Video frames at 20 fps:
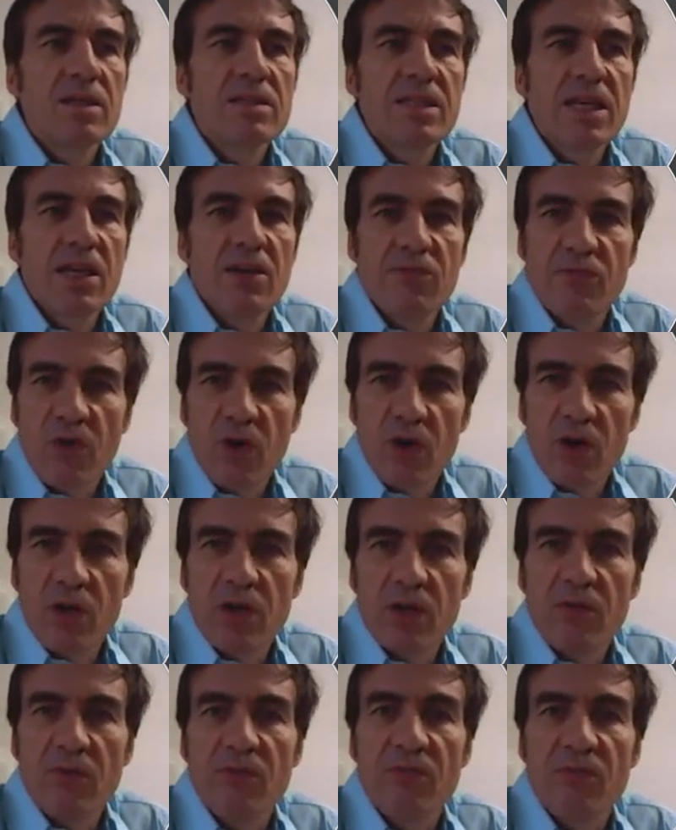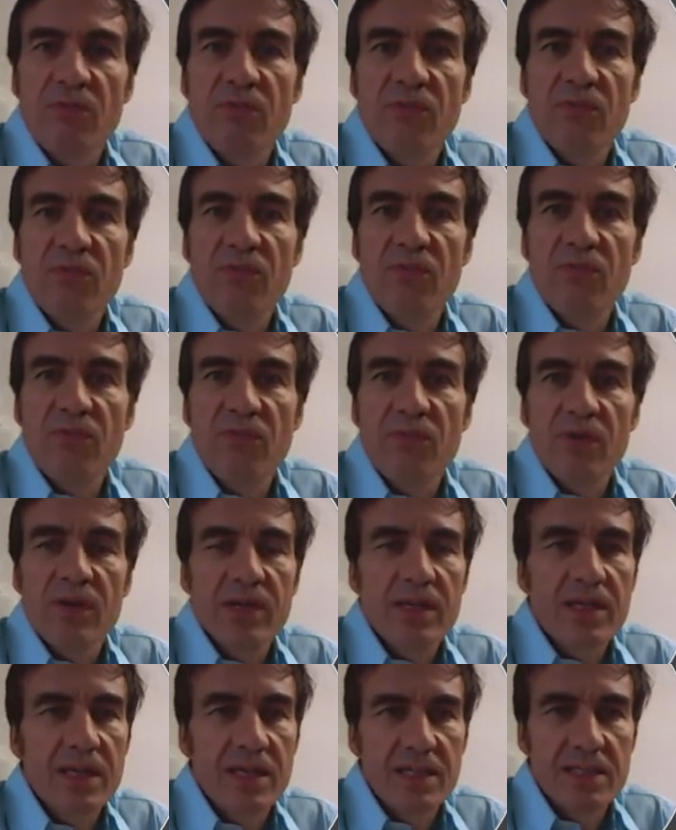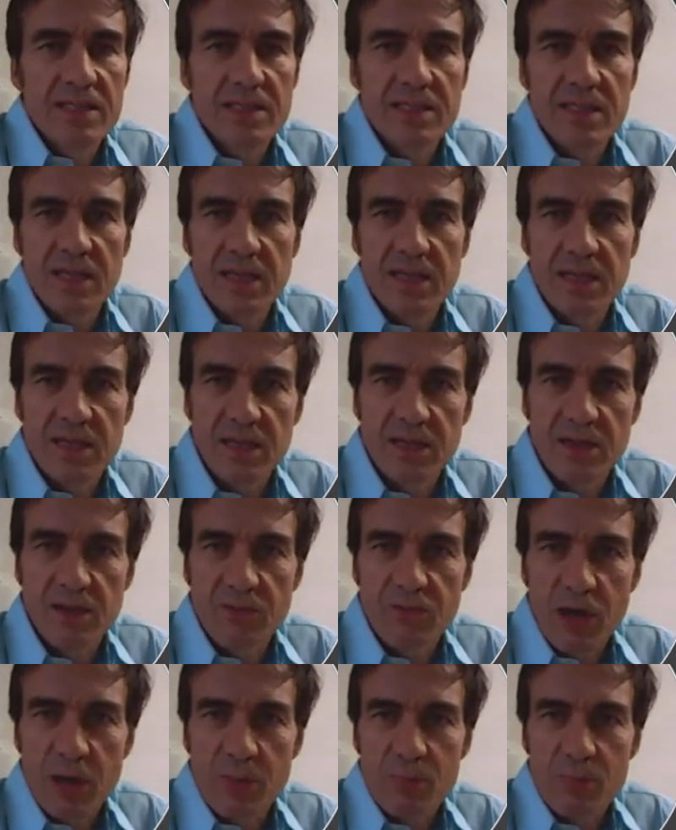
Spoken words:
c'est voil is a